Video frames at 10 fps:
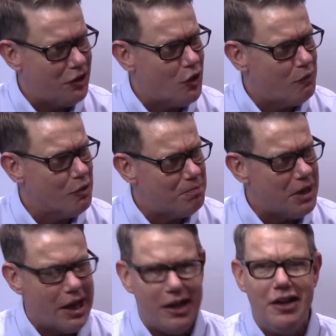over
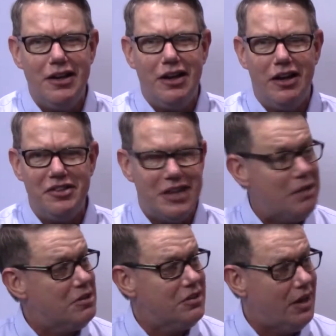by
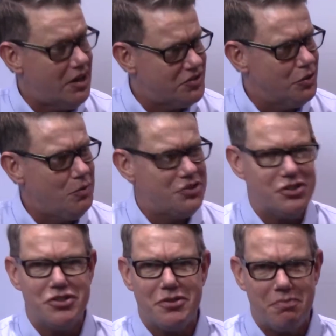Damon Laszlo, which
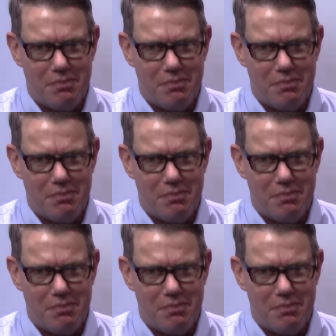is